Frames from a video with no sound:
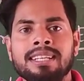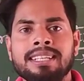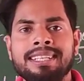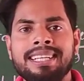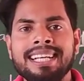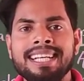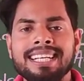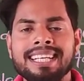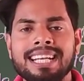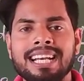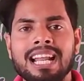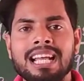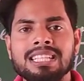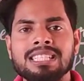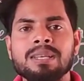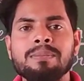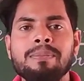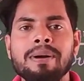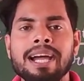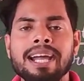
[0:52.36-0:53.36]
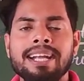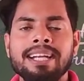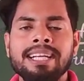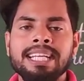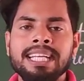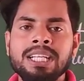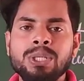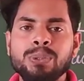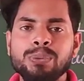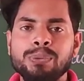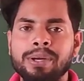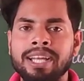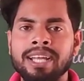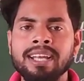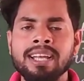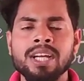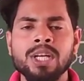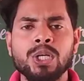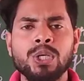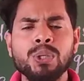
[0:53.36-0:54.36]
Trade classified into
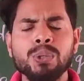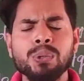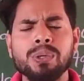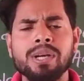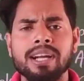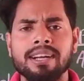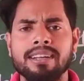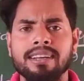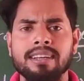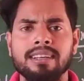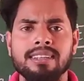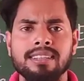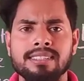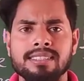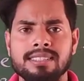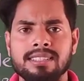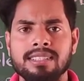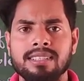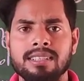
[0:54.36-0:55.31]
two categories.